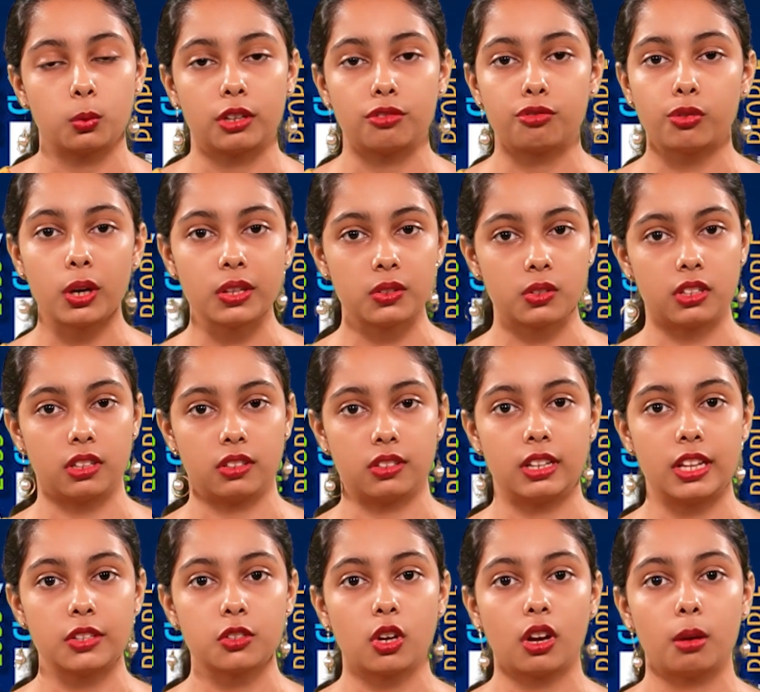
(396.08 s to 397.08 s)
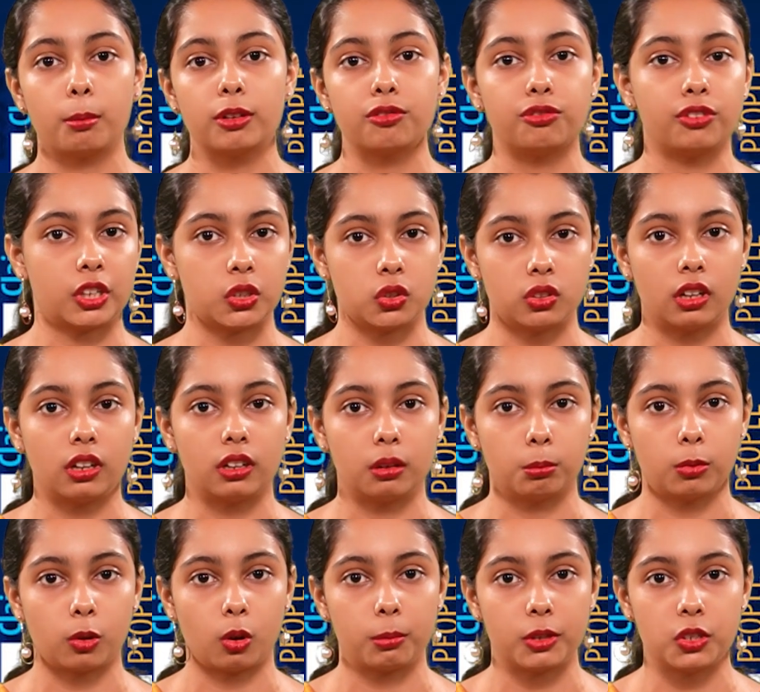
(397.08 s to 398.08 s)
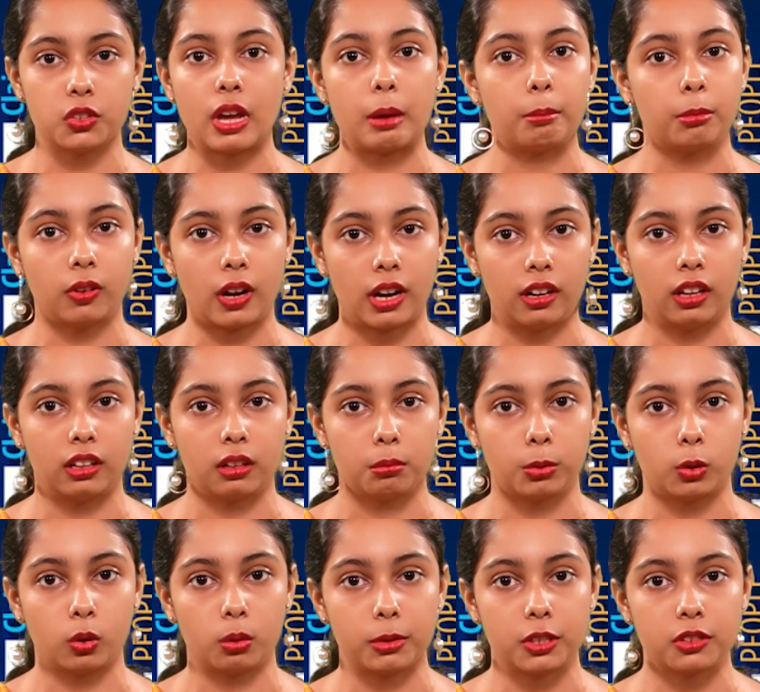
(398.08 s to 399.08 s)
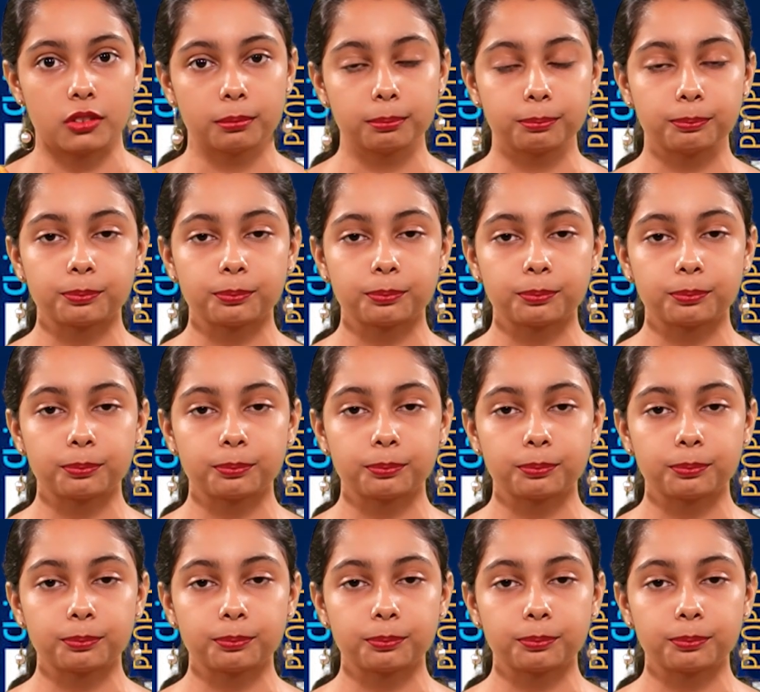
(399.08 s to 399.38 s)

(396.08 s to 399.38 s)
it. For instance, let's talk about frictional unemployment, temporary unemployment.